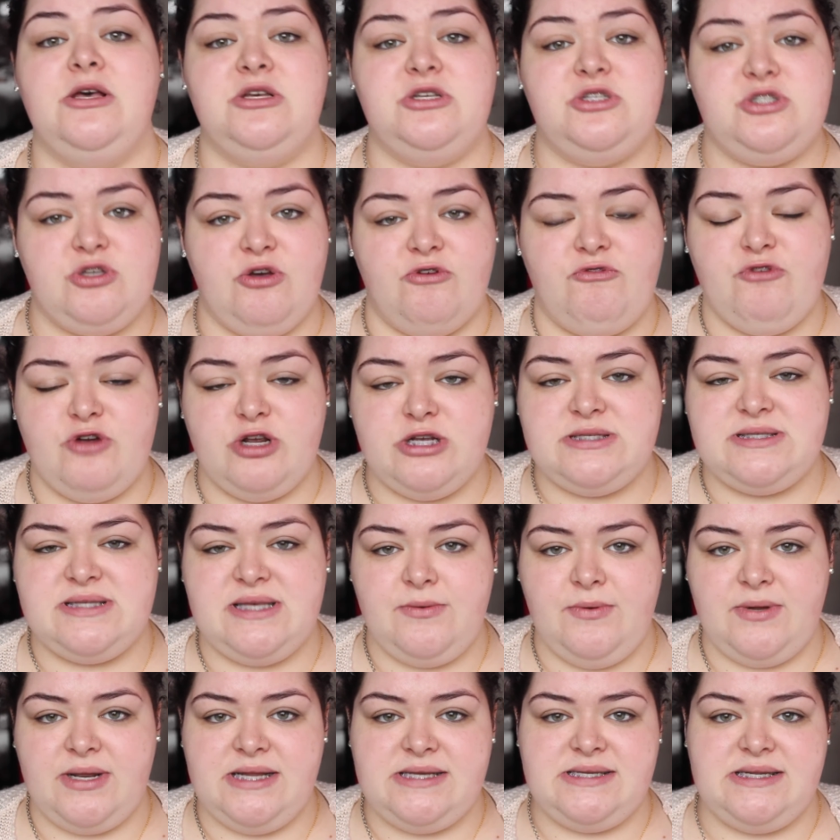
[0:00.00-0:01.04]
So firstly,
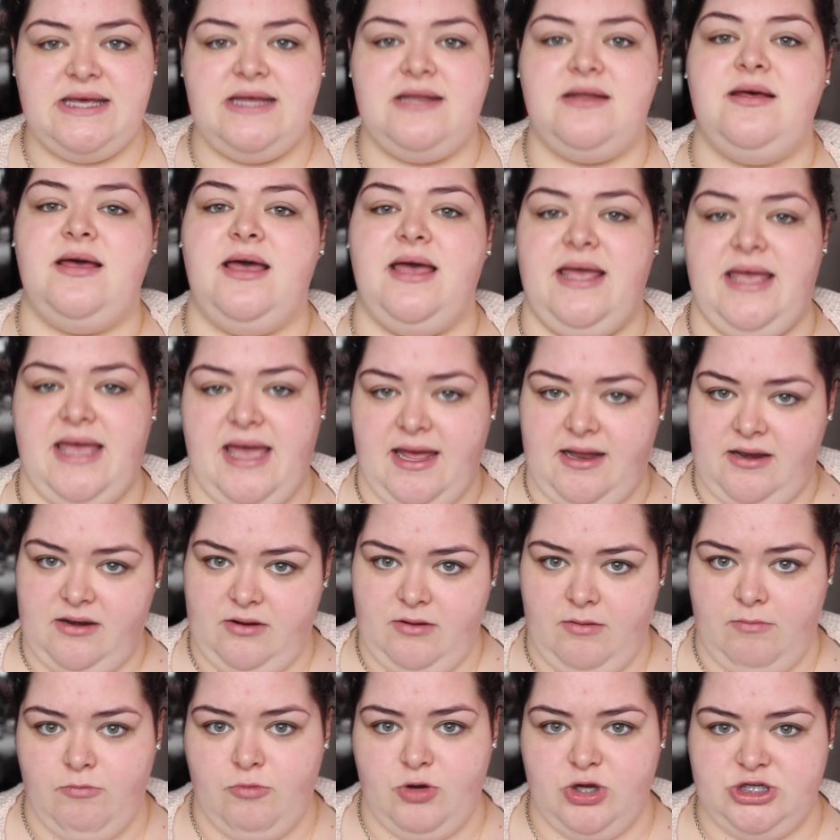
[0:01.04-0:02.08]
what I did,
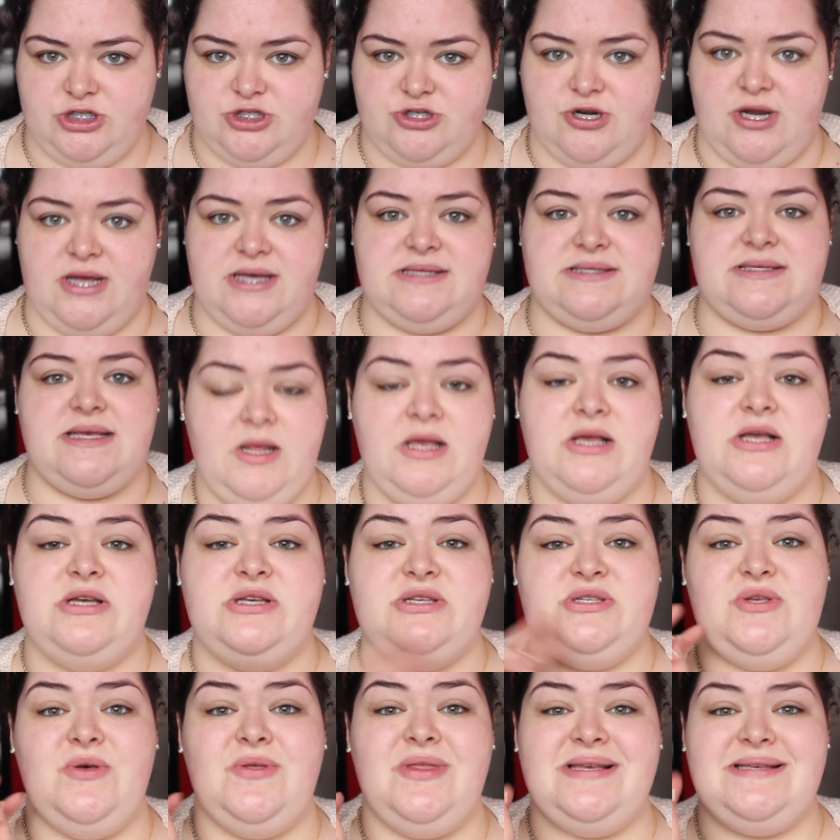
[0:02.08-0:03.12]
again, moisturize.
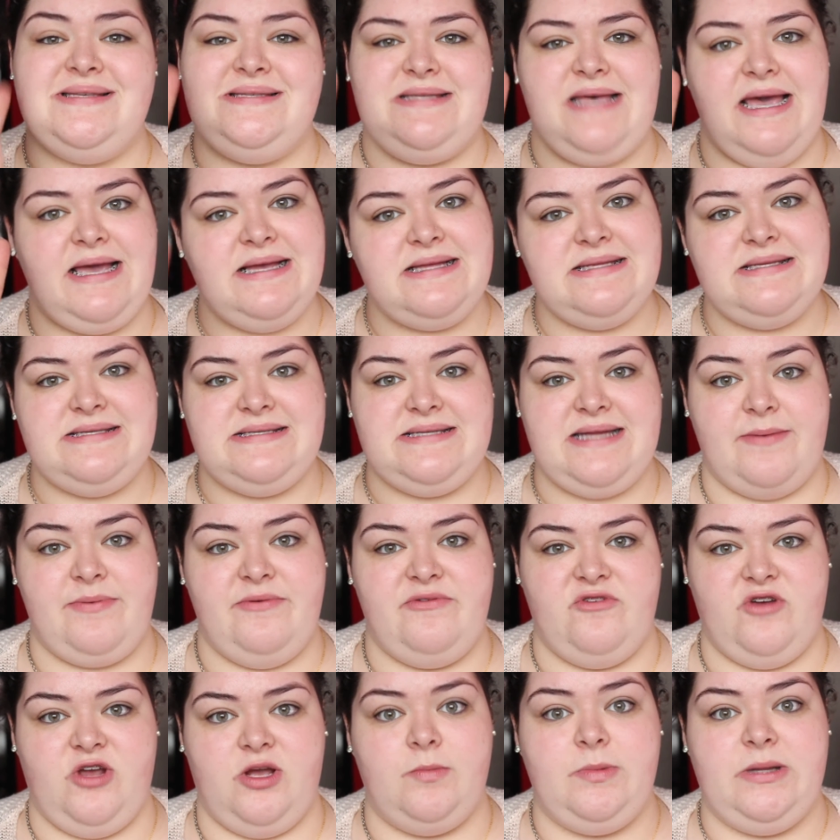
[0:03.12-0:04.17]
So the second step of
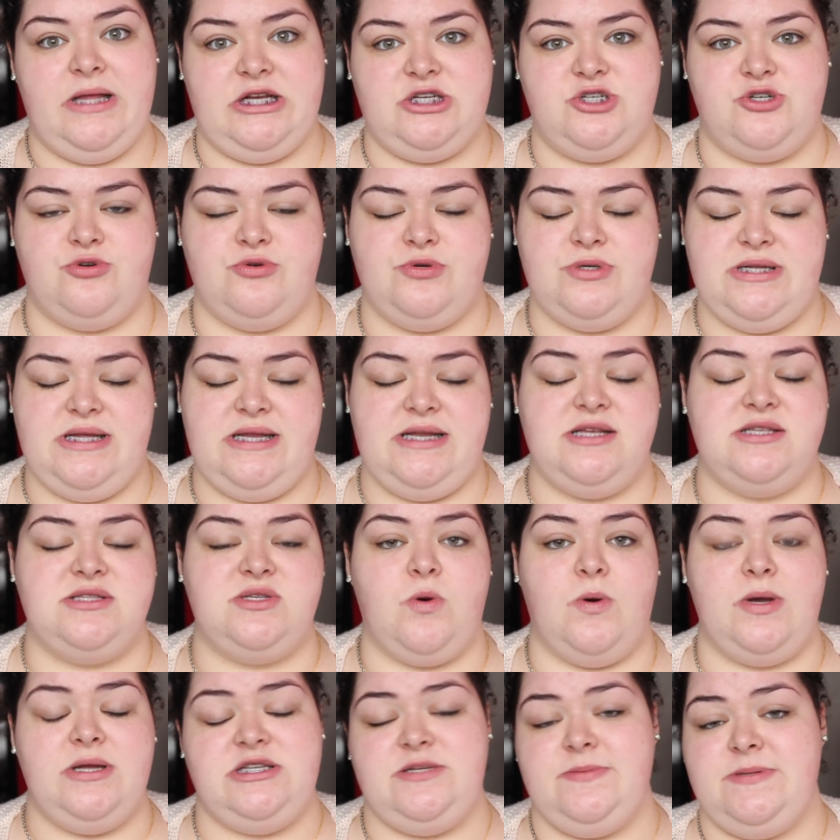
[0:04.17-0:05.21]
your complexion routine is
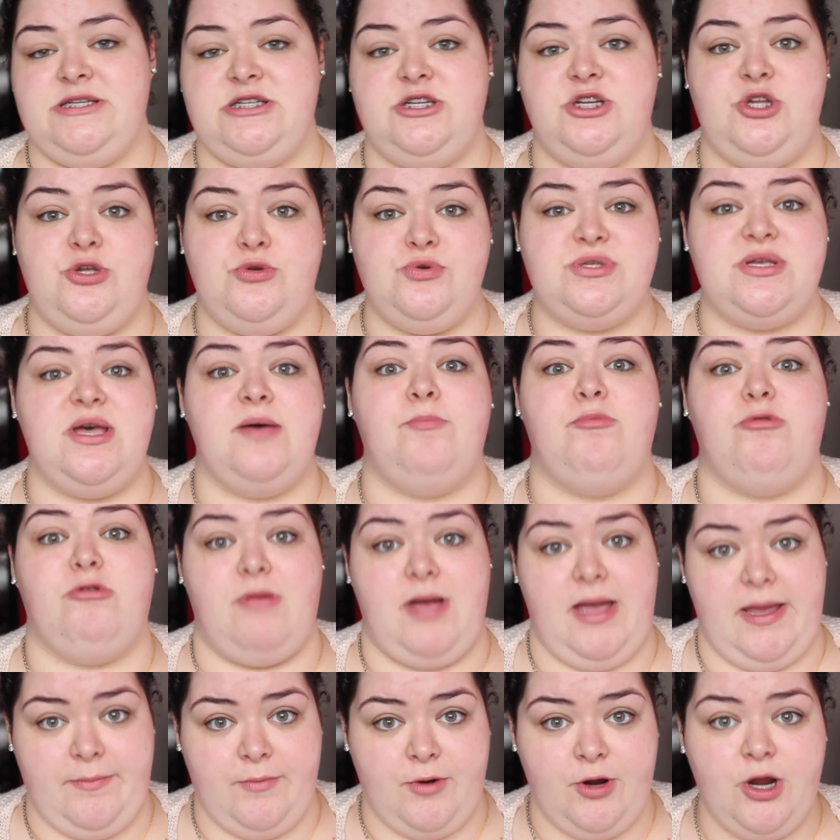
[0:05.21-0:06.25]
going to be to use a
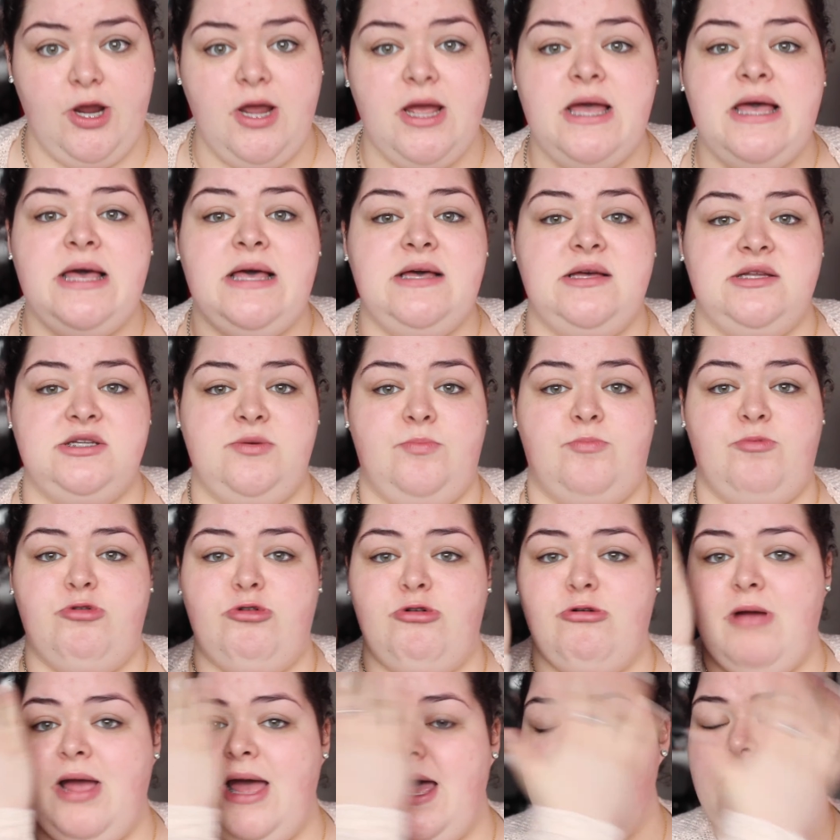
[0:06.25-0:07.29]
primer to
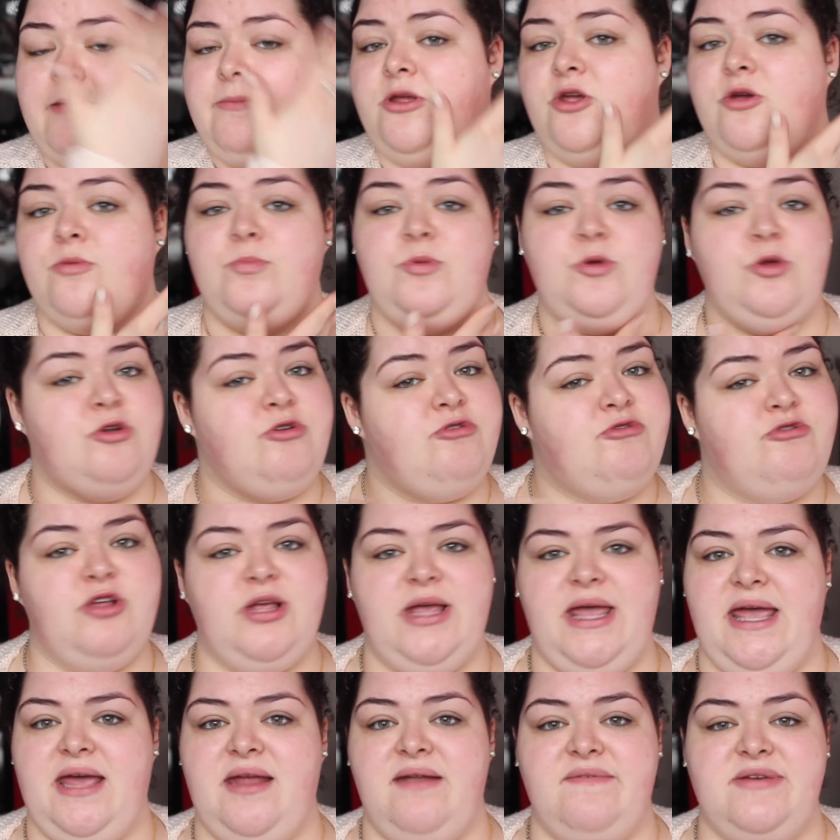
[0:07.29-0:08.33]
prime your beautiful
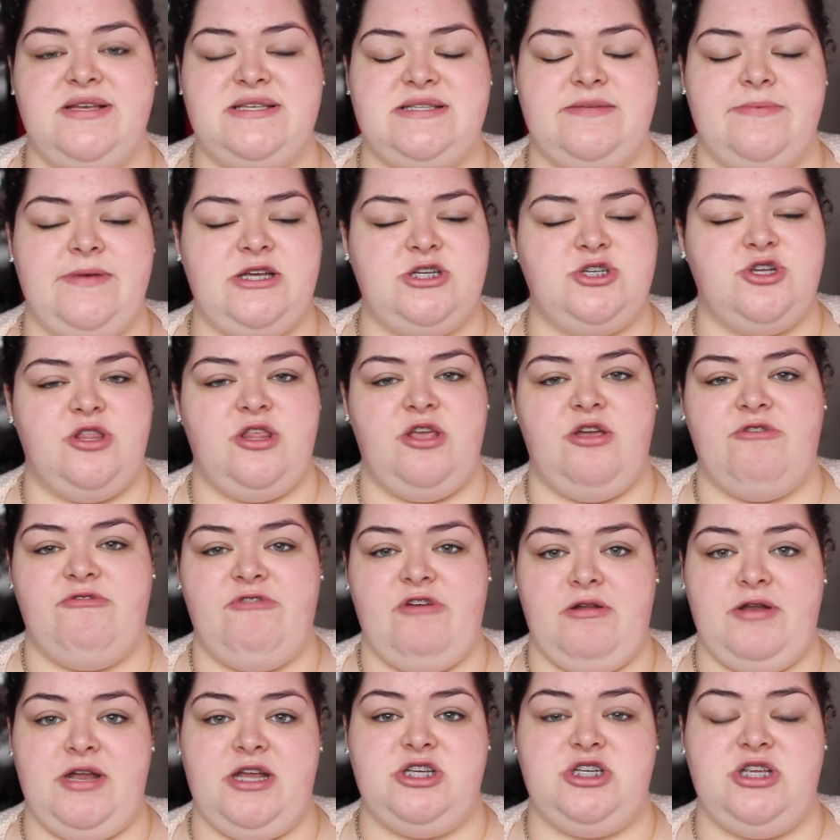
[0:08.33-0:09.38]
canvas to make sure that your
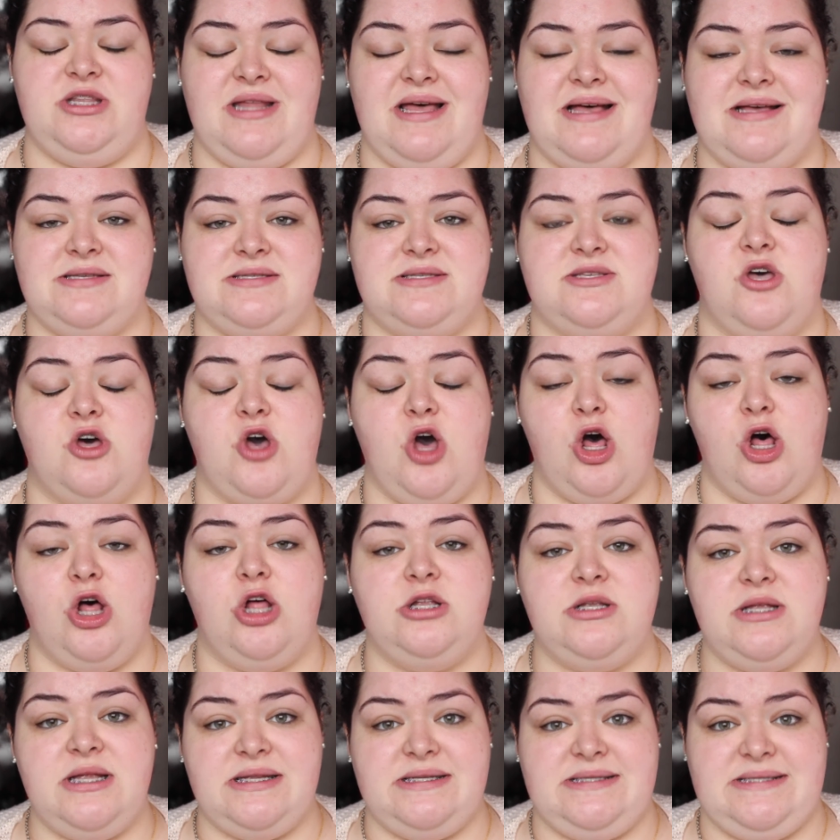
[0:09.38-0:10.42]
foundation lasts
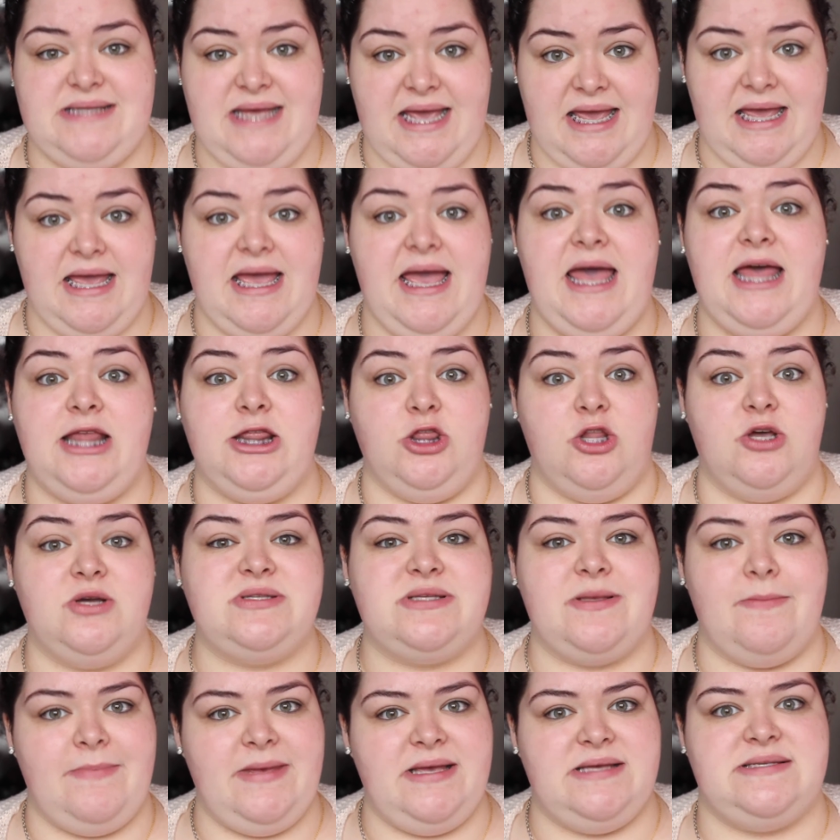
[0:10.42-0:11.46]
all day and
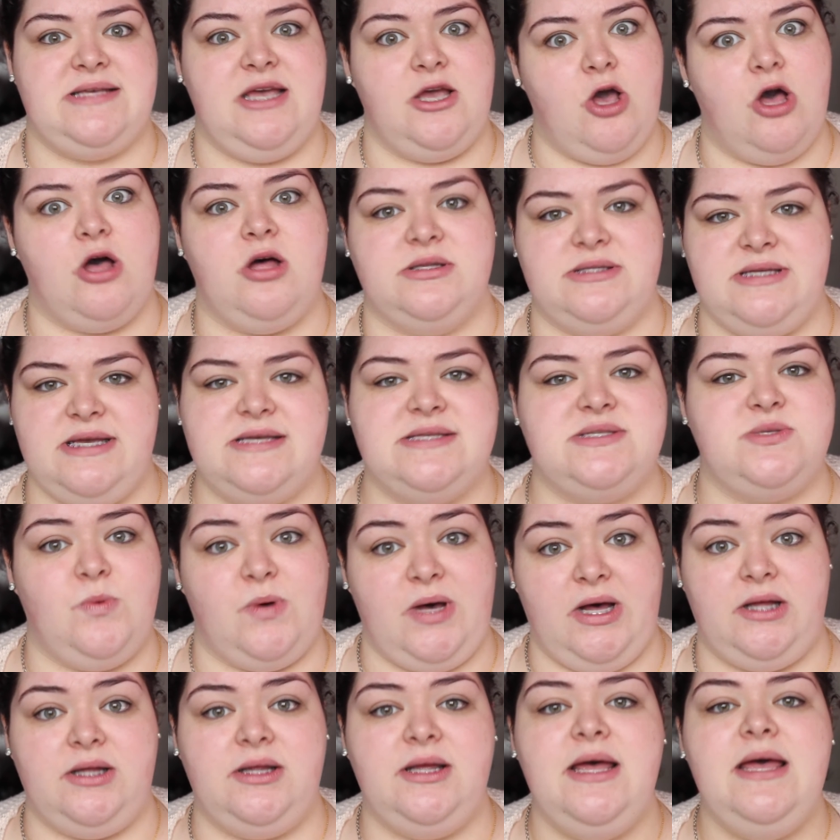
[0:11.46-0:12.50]
looks amazing all day as
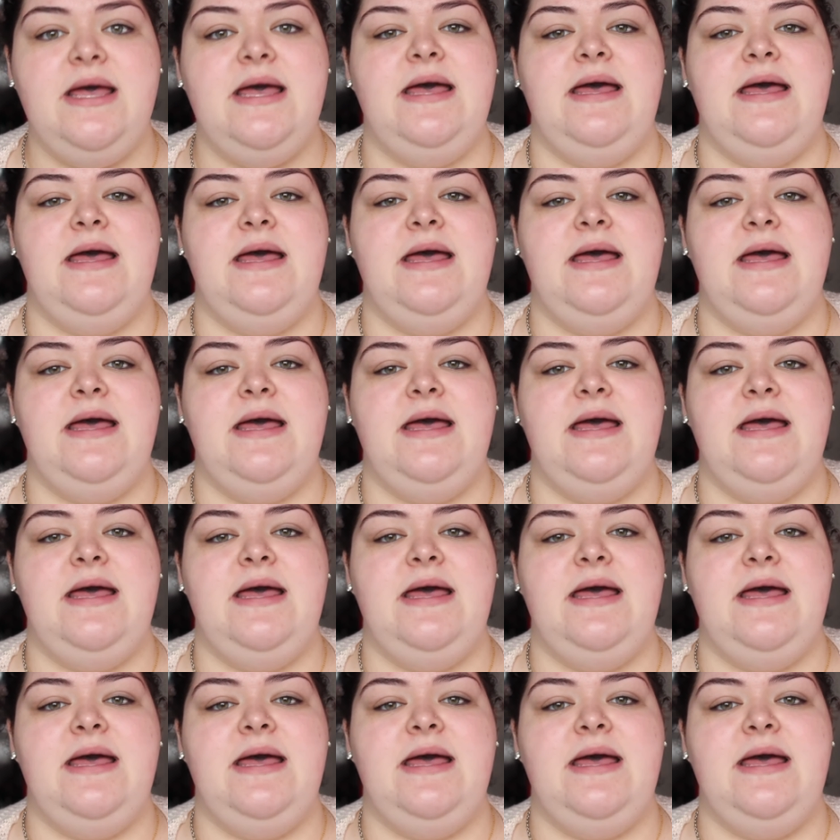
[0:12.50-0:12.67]
well.